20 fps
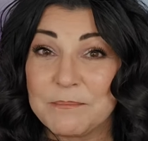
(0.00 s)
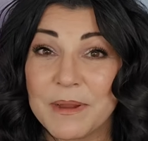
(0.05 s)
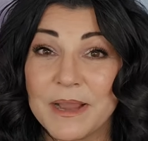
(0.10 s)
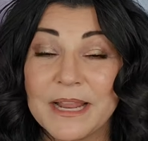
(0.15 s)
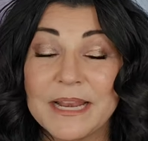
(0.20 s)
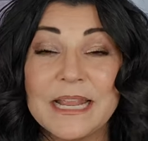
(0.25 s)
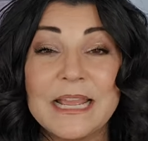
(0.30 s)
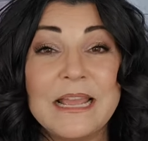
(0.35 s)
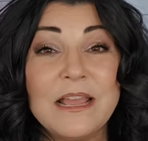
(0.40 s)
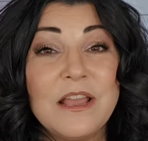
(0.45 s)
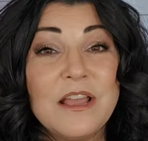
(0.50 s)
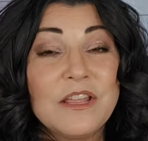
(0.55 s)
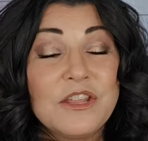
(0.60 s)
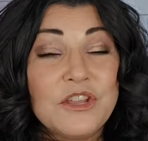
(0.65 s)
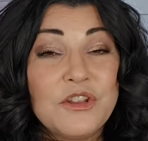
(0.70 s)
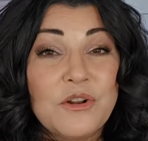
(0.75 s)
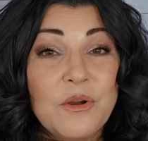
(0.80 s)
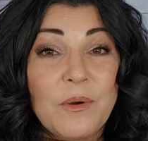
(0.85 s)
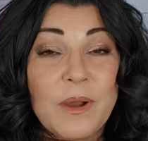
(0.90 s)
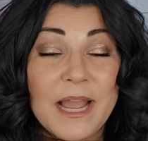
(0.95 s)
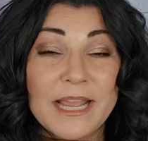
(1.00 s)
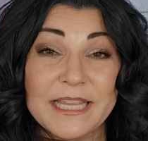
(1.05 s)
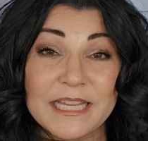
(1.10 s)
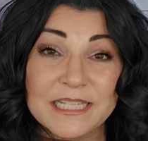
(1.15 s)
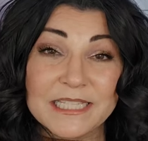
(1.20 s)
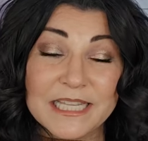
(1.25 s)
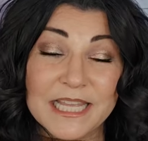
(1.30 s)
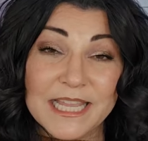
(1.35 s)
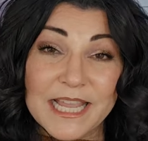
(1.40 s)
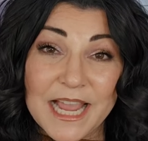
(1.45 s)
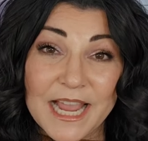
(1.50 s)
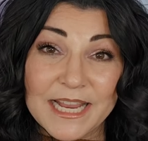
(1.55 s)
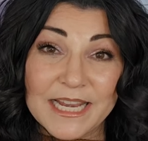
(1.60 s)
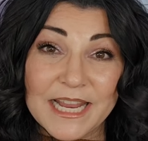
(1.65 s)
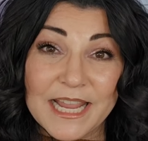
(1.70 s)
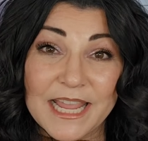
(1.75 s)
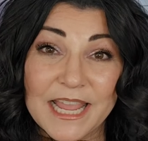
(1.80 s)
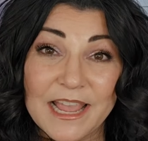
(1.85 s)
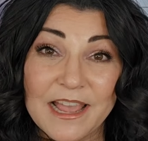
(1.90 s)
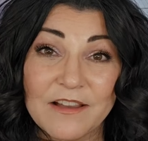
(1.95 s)
But, you know, I guess they kind
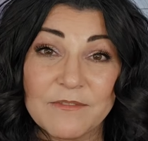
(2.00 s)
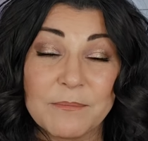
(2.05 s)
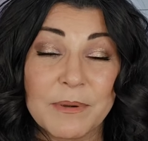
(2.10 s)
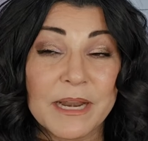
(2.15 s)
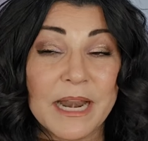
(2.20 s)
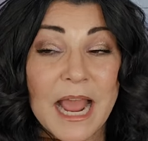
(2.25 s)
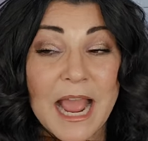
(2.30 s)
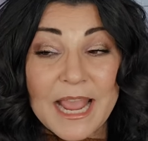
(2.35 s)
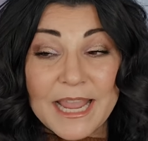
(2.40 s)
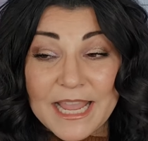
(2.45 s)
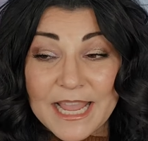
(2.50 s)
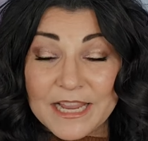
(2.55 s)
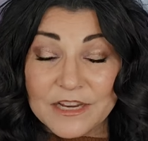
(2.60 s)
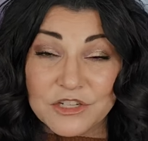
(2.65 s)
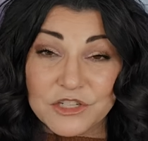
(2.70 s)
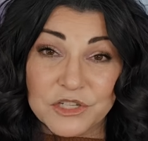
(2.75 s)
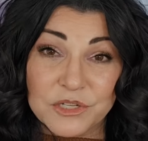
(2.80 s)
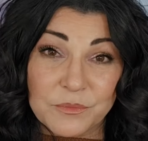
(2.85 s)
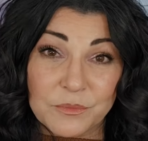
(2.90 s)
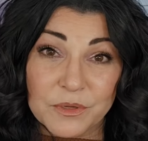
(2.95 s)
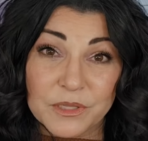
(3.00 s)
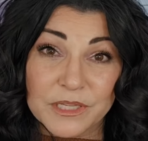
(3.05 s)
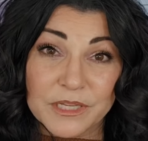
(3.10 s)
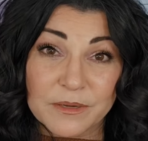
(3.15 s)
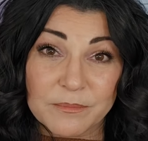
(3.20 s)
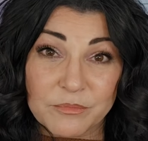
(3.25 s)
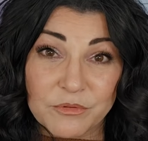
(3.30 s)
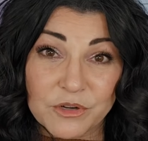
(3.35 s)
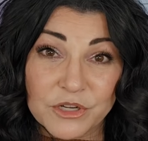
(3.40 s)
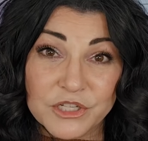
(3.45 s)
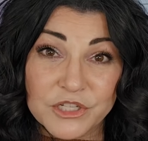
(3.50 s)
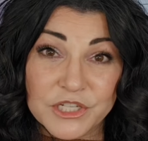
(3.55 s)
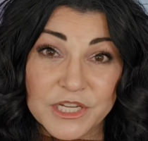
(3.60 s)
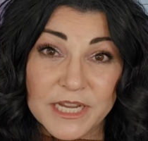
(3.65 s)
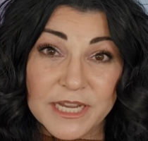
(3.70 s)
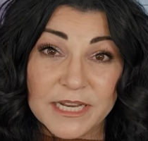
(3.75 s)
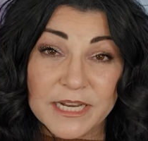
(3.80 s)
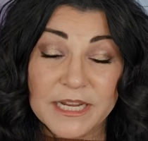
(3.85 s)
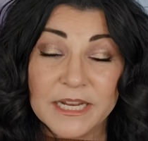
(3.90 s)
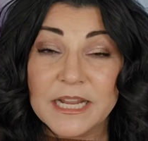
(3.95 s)
of have, but I actually really
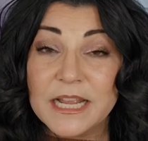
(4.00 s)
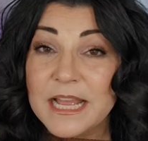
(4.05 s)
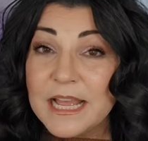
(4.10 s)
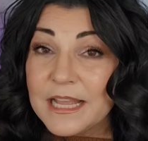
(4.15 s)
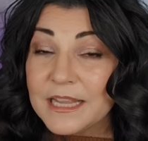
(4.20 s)
appreciate it.